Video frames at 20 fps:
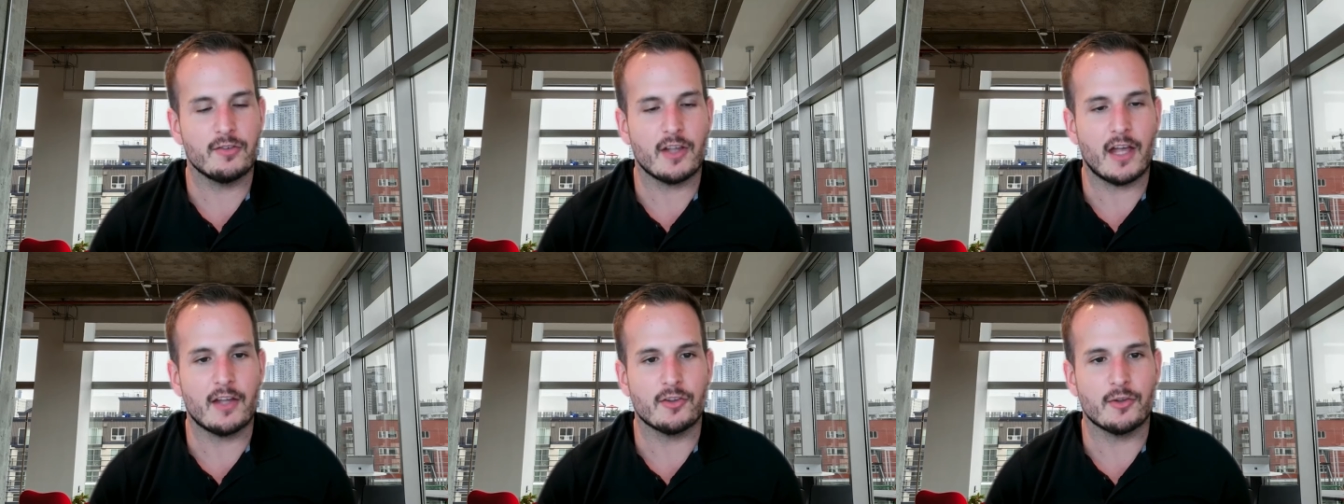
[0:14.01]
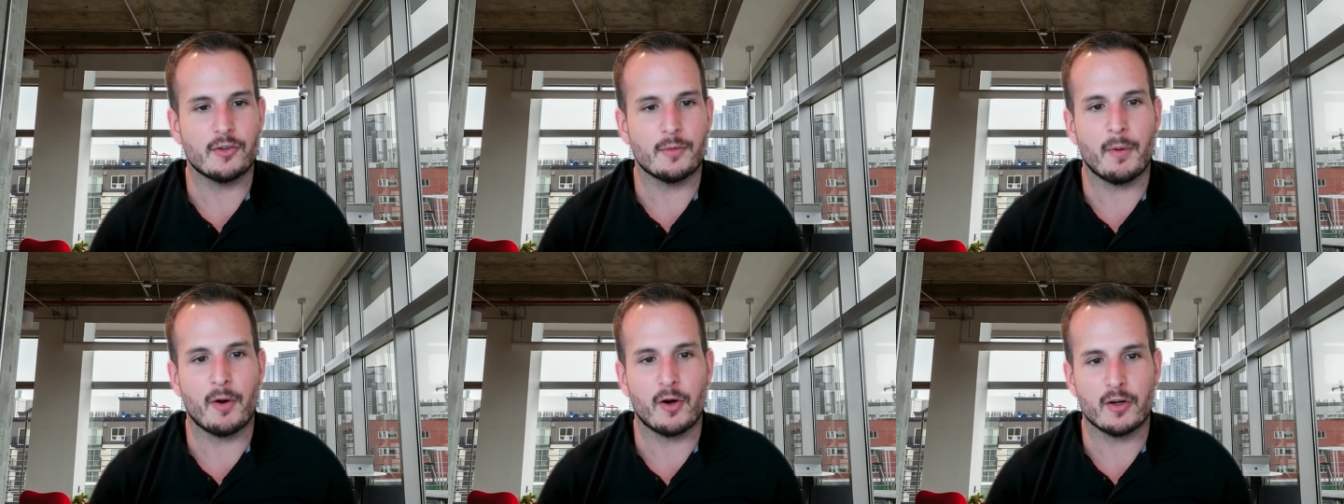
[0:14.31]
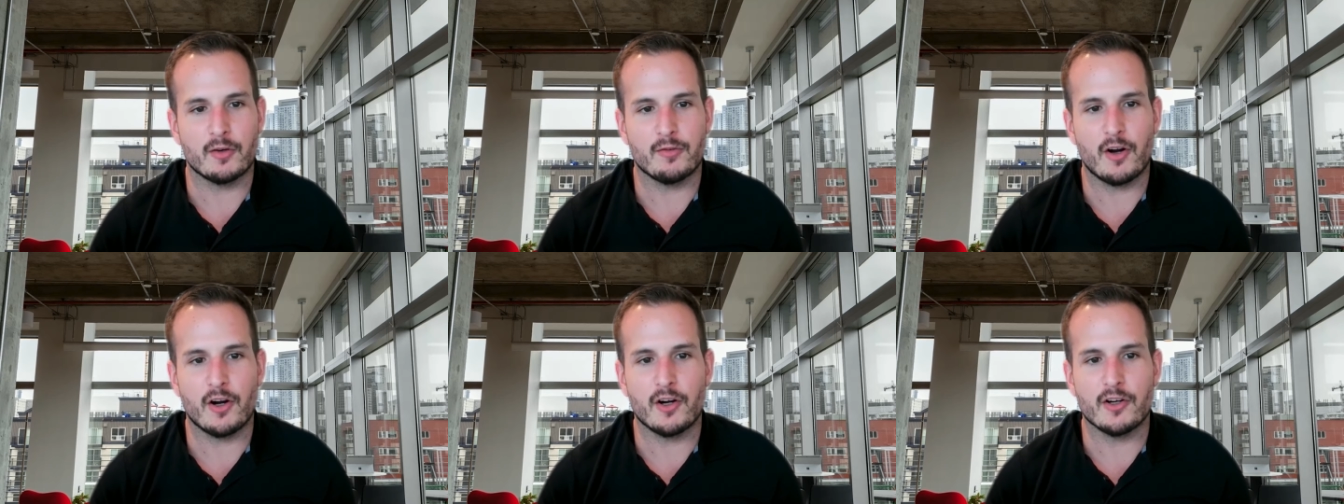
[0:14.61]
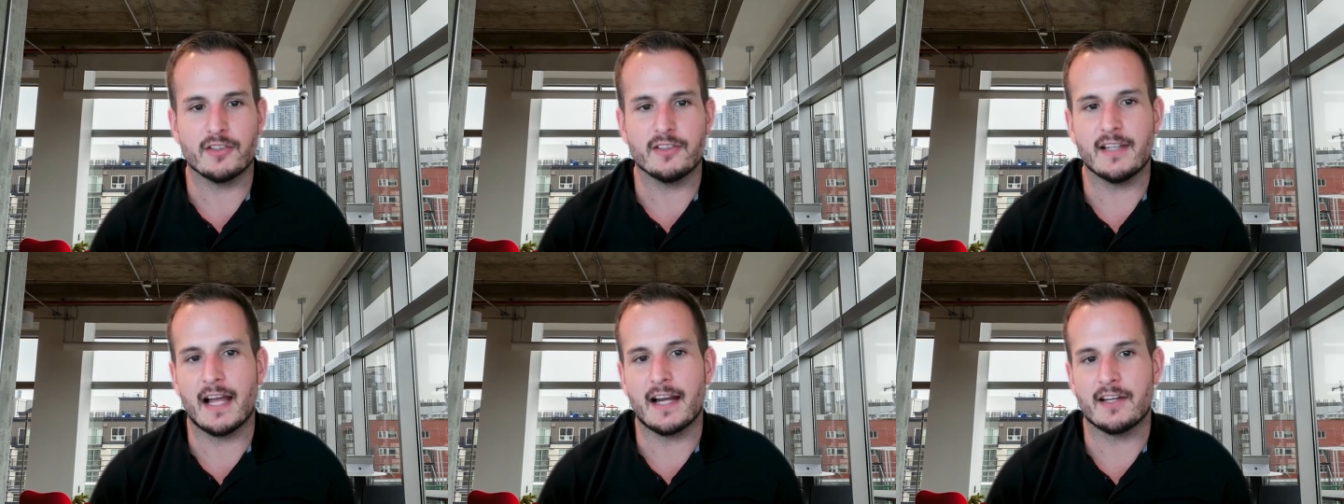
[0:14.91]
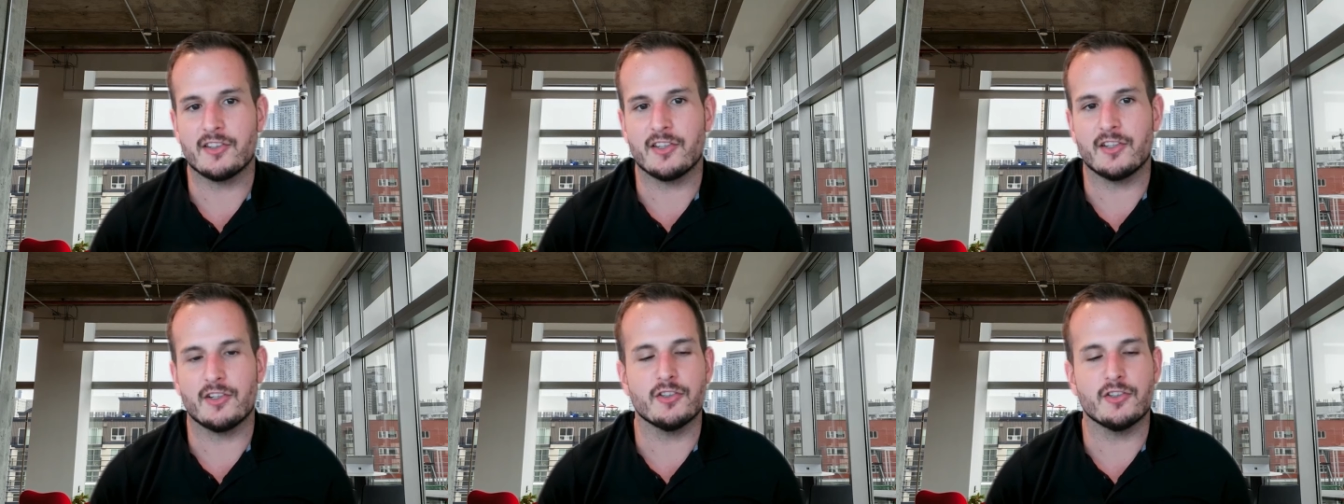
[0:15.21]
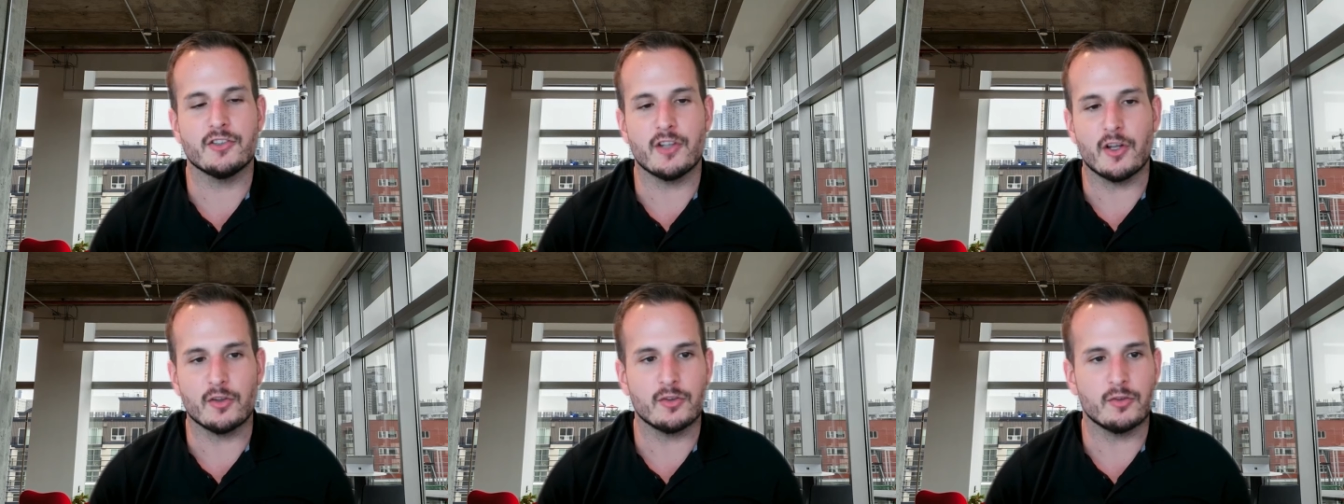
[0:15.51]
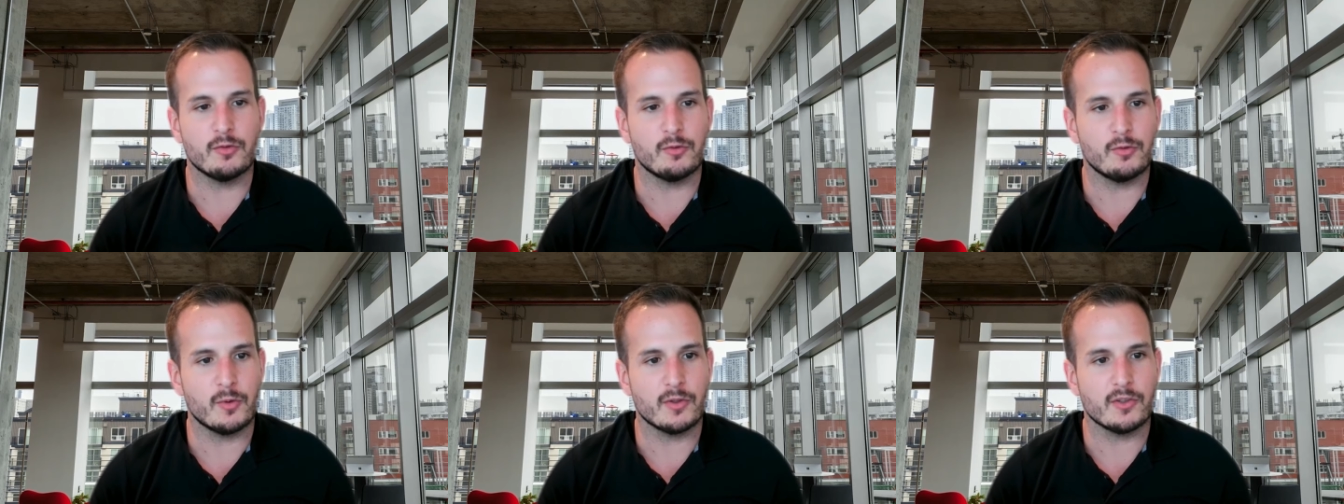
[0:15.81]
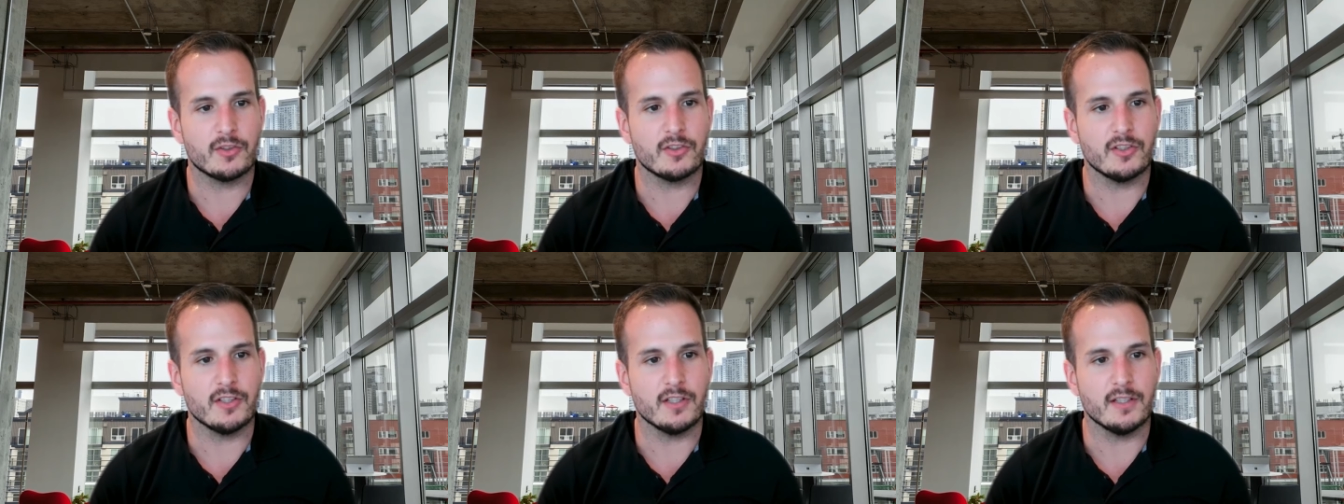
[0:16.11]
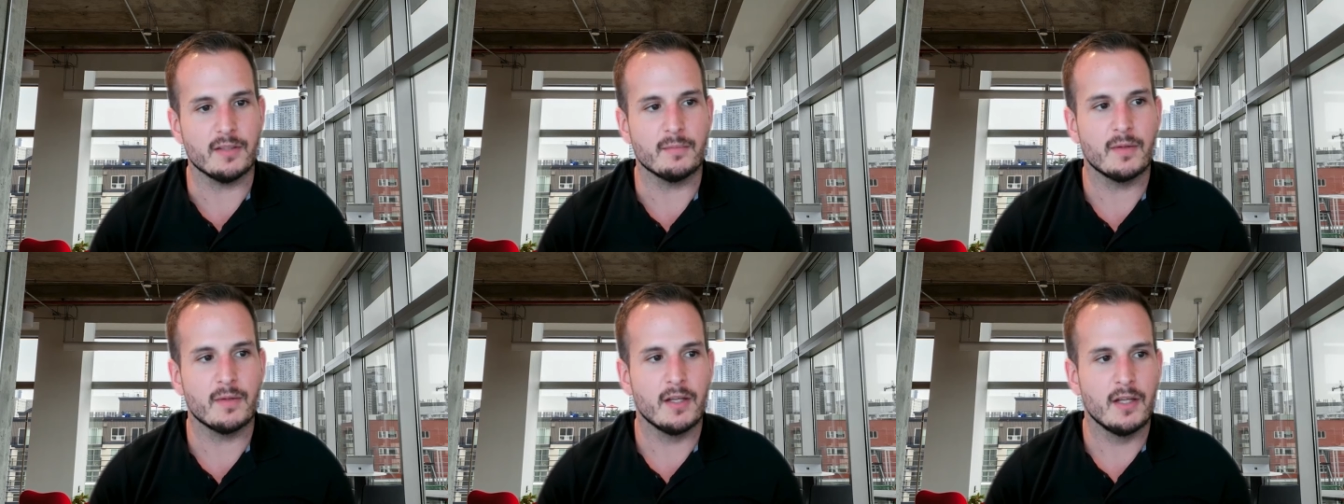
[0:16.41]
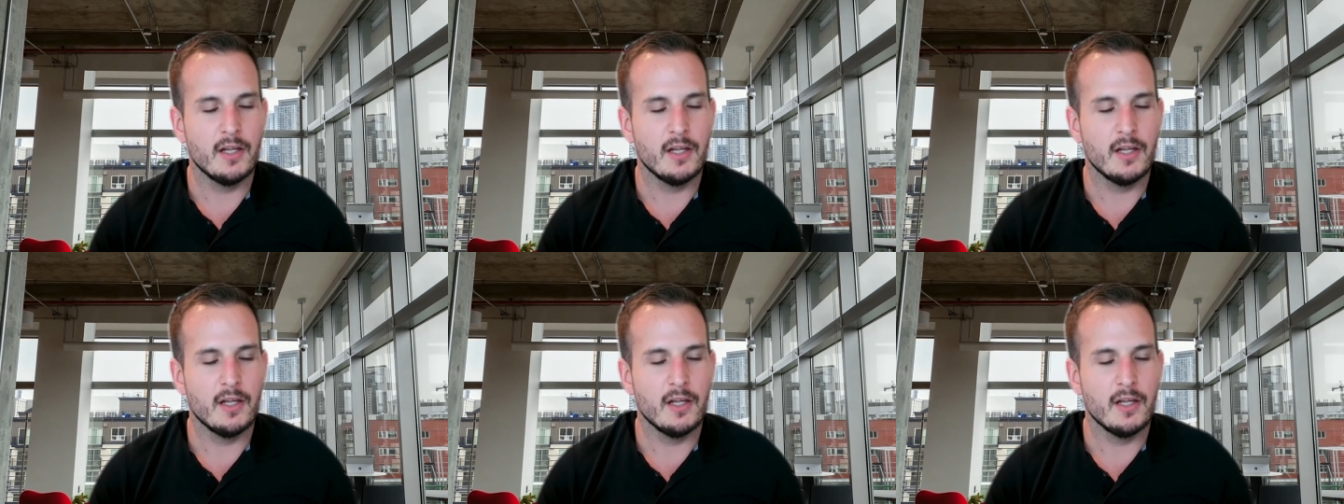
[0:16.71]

as a part of our data center Delta Force team.